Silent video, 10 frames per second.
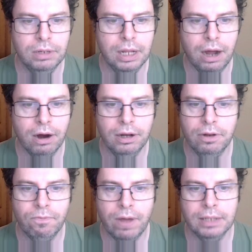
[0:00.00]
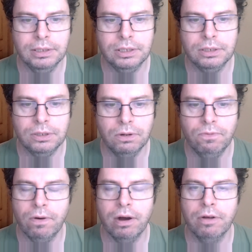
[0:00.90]
you know, Ireland and France
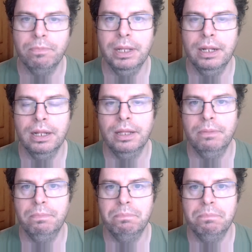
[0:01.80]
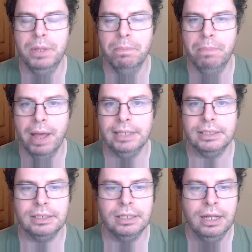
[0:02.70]
so far have been the
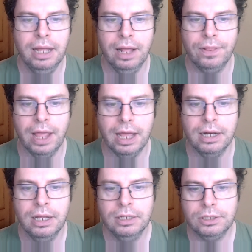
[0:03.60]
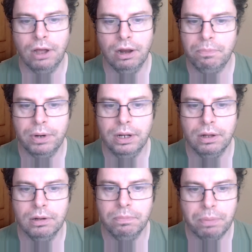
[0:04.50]
best at that.
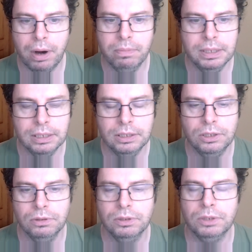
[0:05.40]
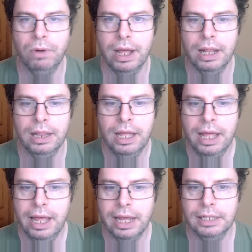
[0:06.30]
Scotland pretty good, probably didn't do as
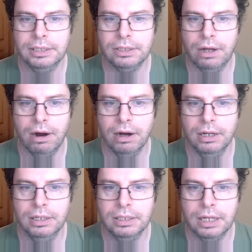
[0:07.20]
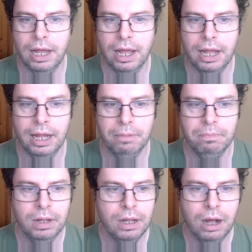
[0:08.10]
well against Ireland,
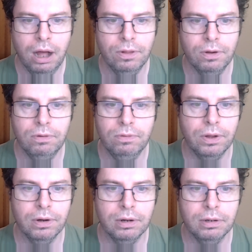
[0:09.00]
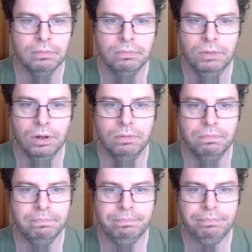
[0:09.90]
although their,
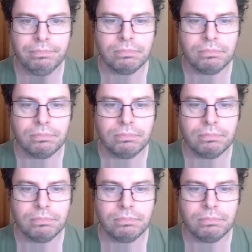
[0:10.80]
you know,